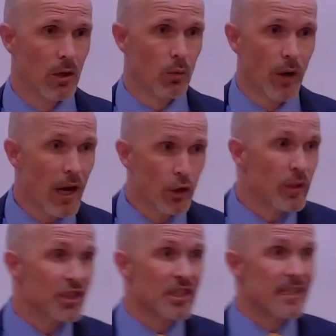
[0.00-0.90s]
We're not
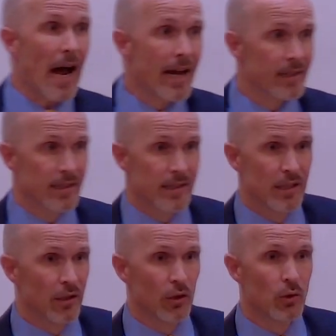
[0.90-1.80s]
Christian scientists
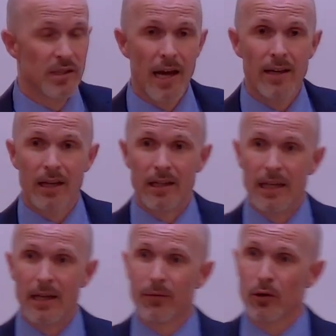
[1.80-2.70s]
here who say that
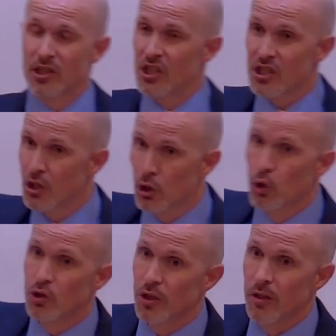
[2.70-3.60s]
evil is just an
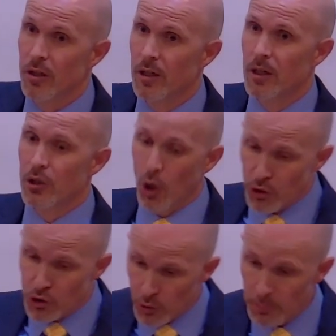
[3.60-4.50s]
illusion. No, the
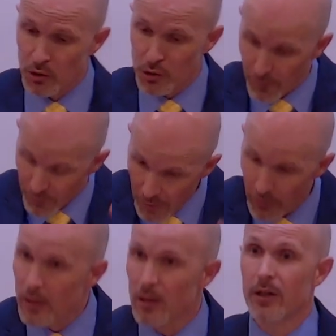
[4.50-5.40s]
scriptures are very
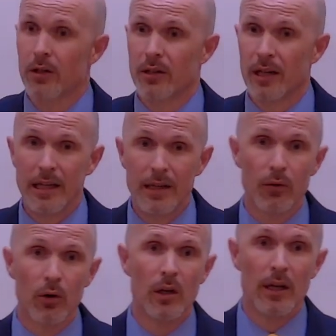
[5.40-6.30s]
clear that
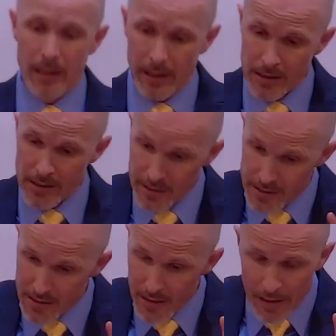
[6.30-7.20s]
evil is,
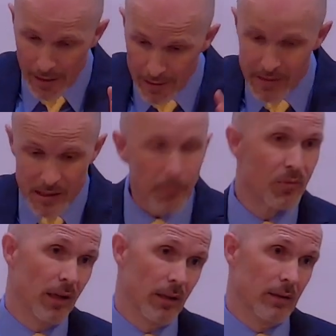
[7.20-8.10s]
is, is something.